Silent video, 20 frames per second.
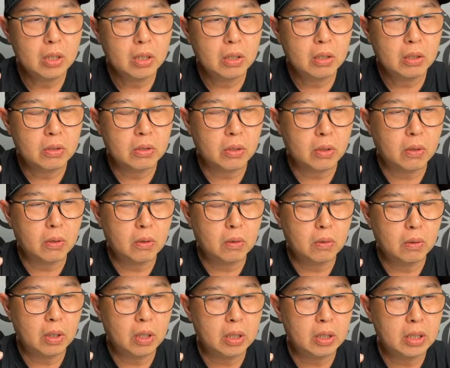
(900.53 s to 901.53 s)

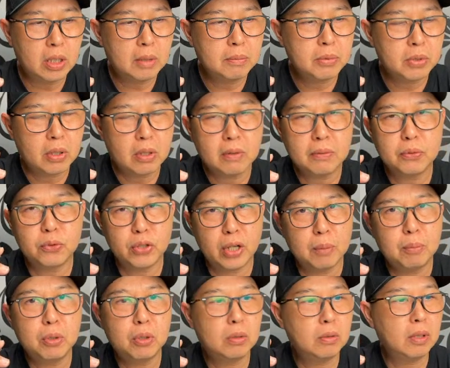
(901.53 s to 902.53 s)
So in terms of
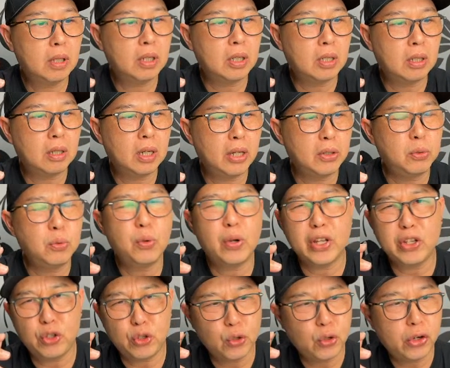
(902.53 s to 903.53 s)
treble, I do
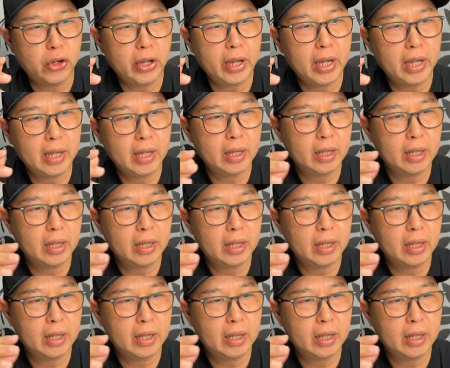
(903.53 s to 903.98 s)
enjoy